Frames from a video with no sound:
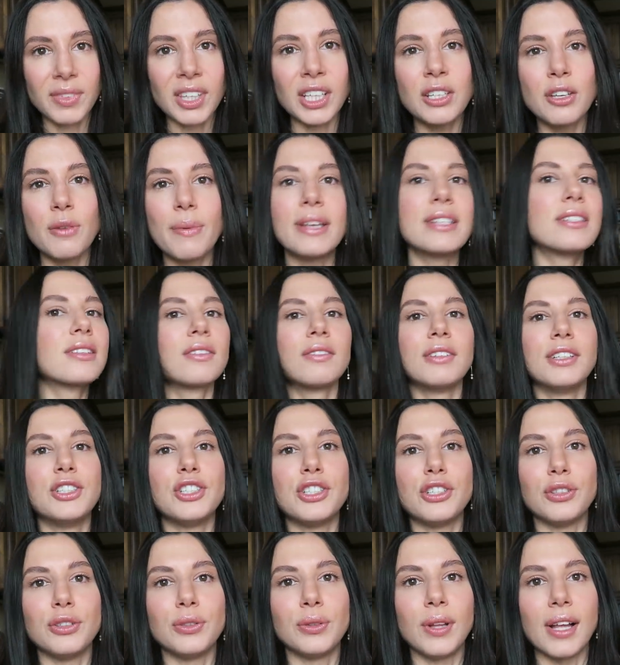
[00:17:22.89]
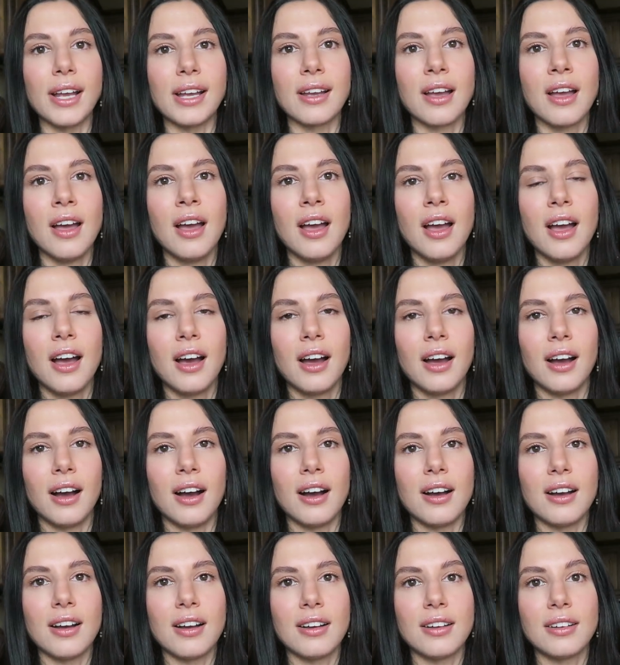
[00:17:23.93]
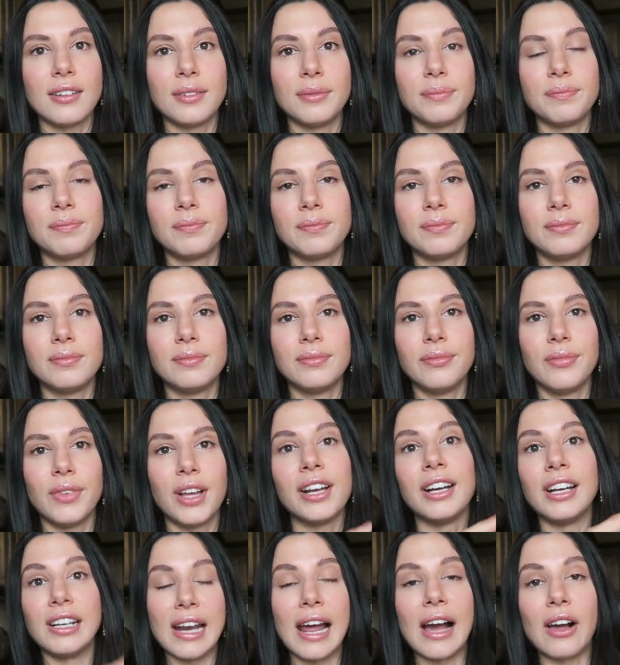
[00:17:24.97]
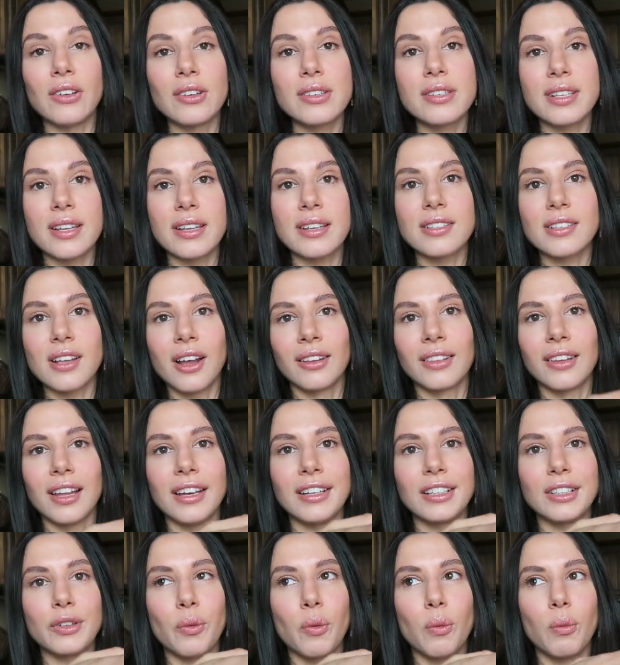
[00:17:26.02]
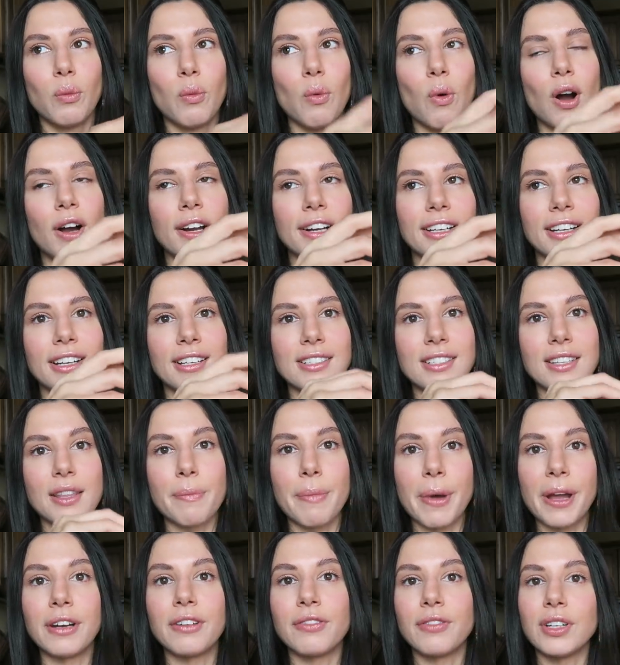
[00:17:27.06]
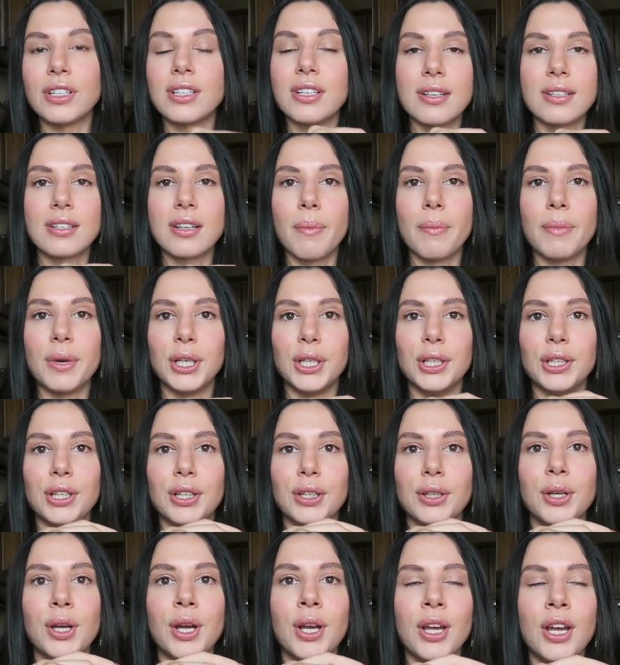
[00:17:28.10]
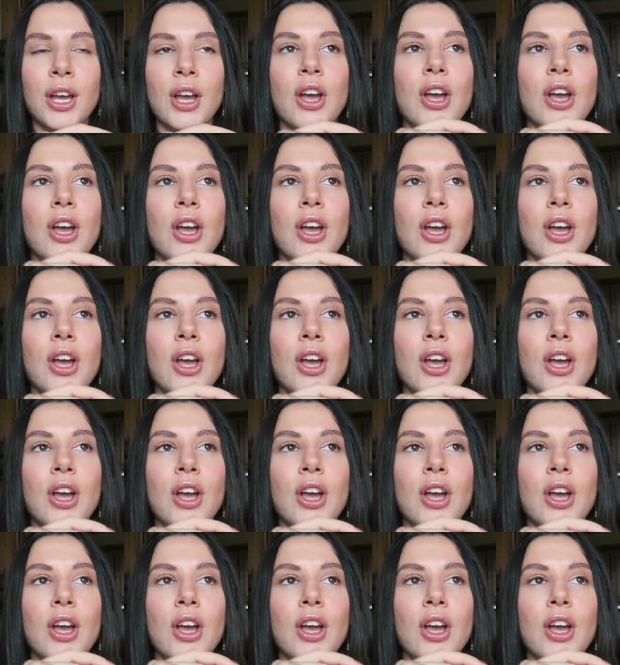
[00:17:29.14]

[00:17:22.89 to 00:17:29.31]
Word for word: you basically do like, uh, an analysis on like what is the benefit to somebody